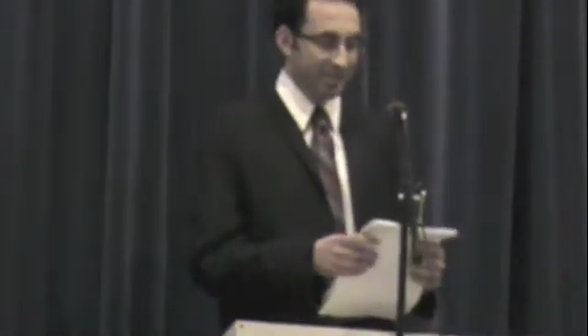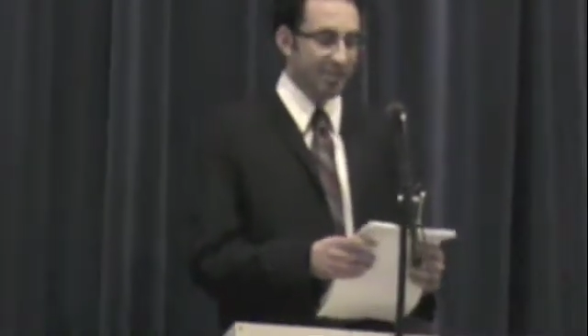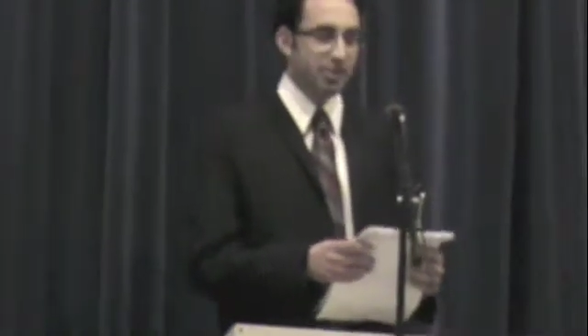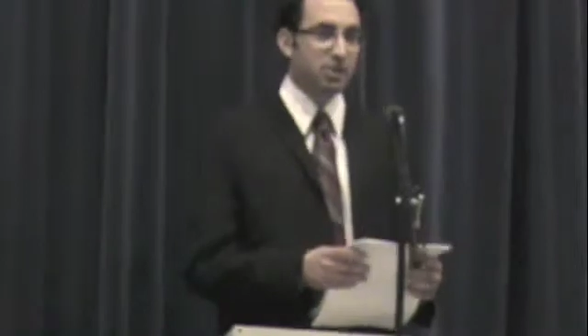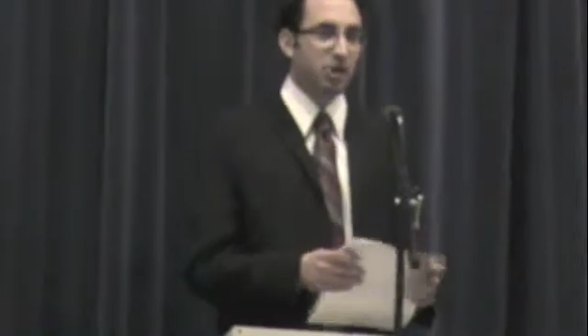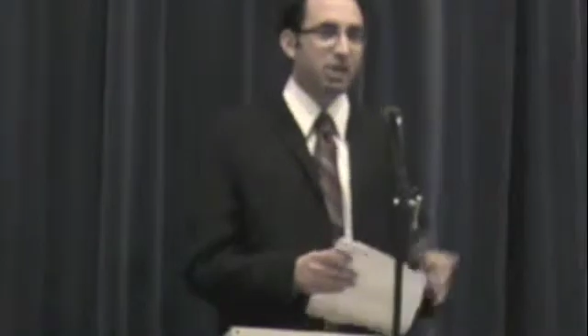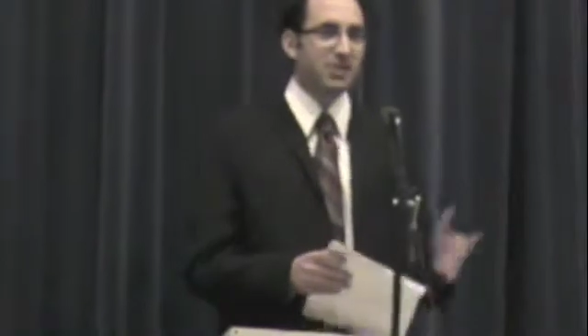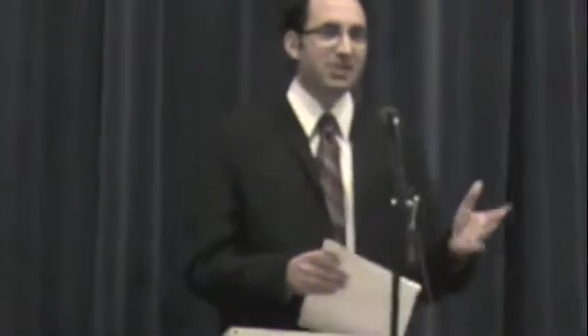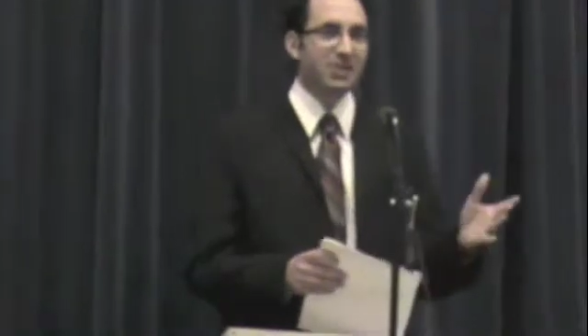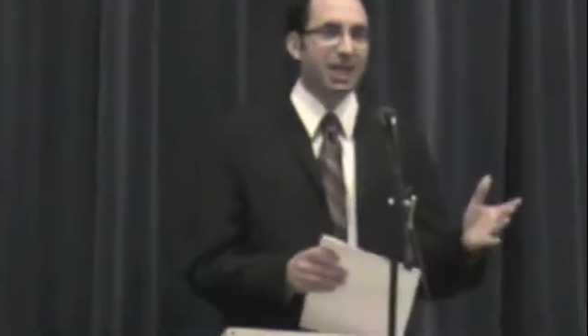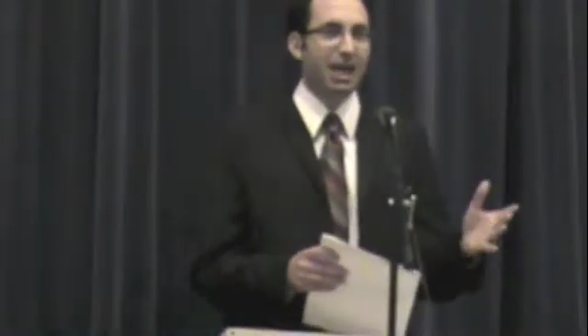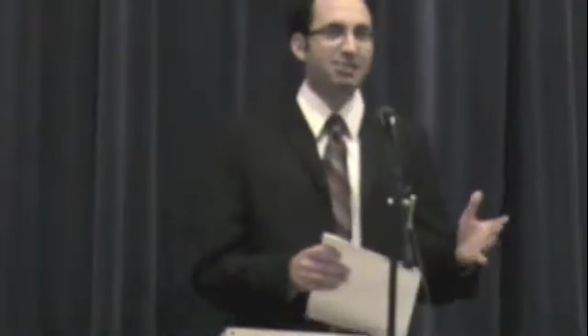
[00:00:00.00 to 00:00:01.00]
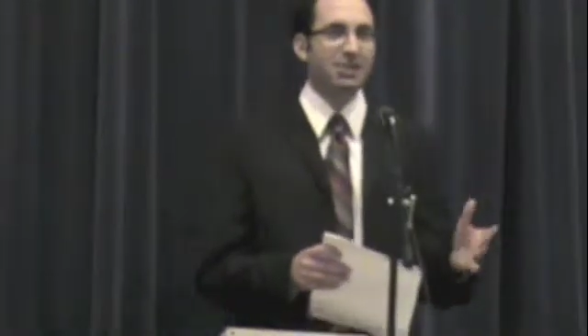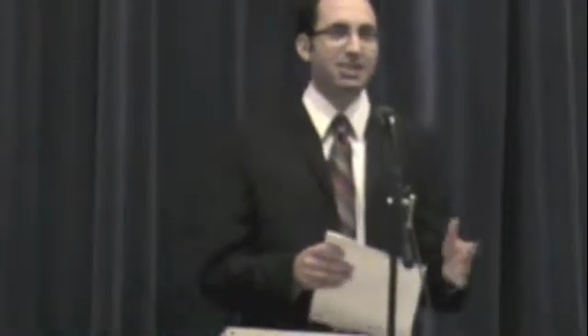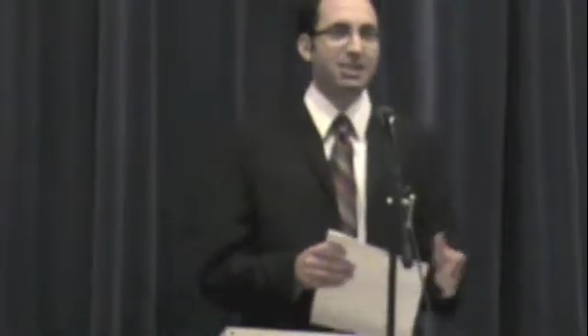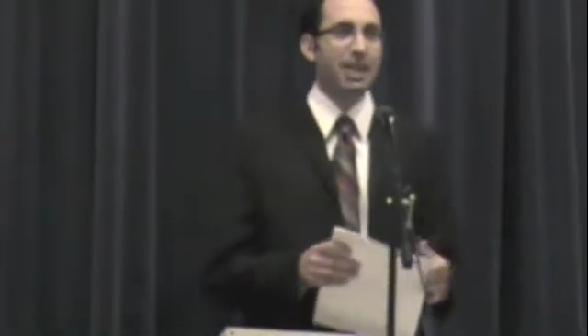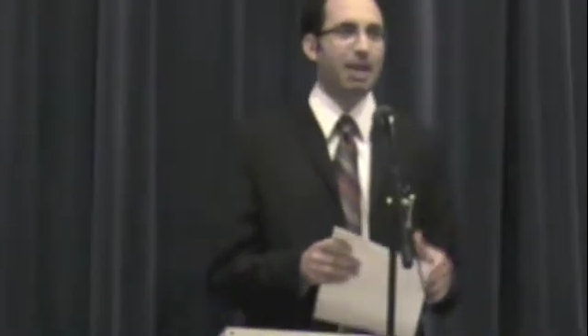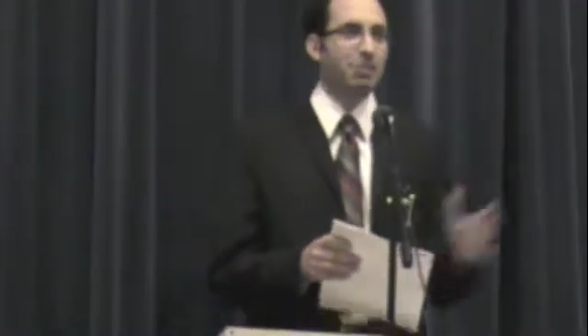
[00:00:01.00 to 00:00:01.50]
the Song of Poseidon,
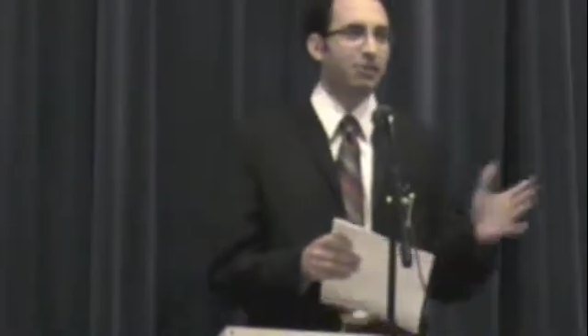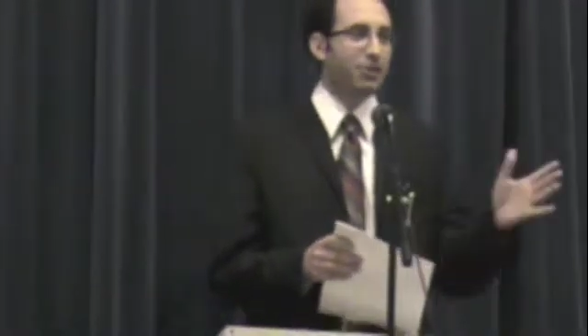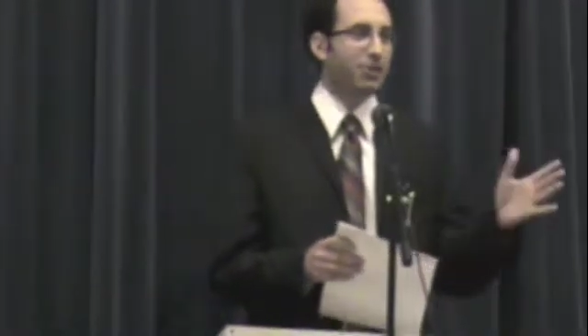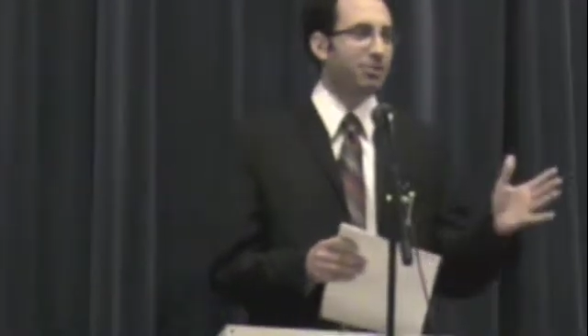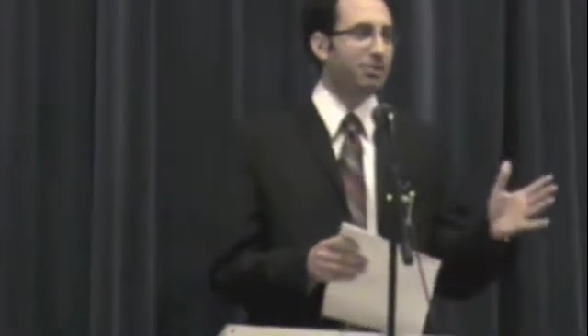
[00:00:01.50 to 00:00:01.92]
to name a few.